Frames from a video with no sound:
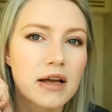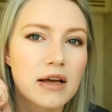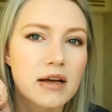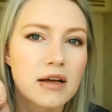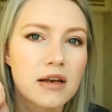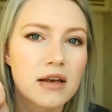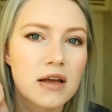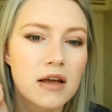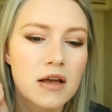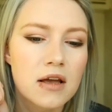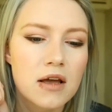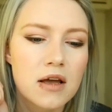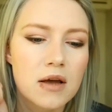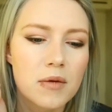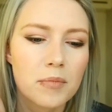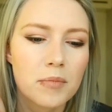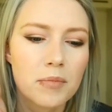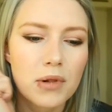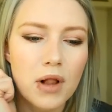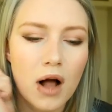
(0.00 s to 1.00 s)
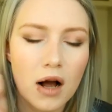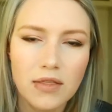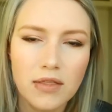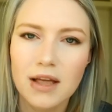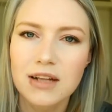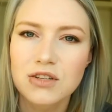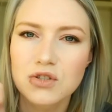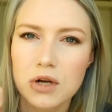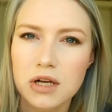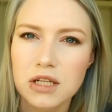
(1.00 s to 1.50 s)
could block
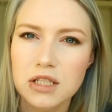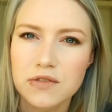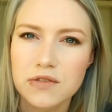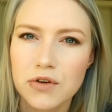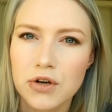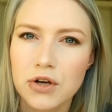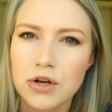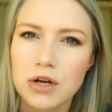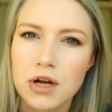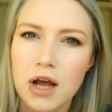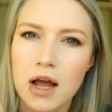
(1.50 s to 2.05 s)
that transfer.